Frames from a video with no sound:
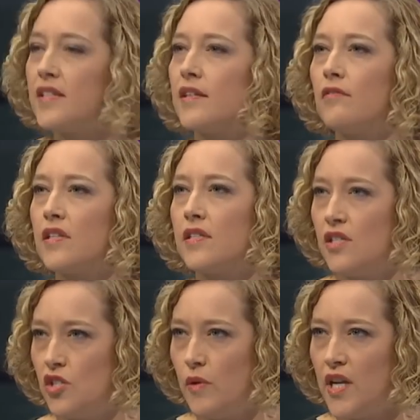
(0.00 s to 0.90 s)
serious
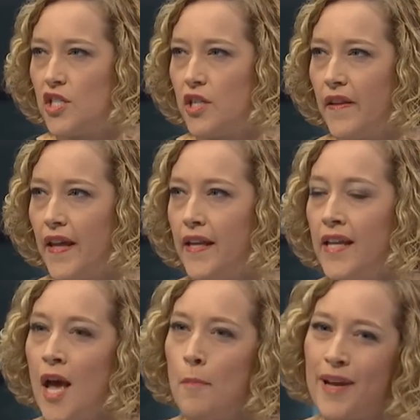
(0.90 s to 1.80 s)
situation then.
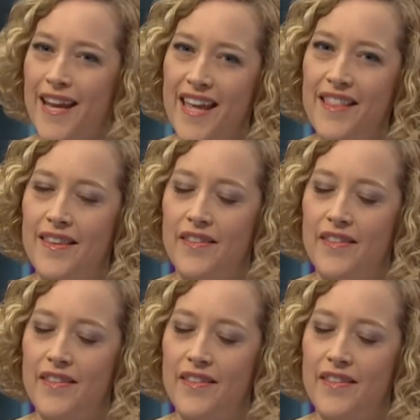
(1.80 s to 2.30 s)
But in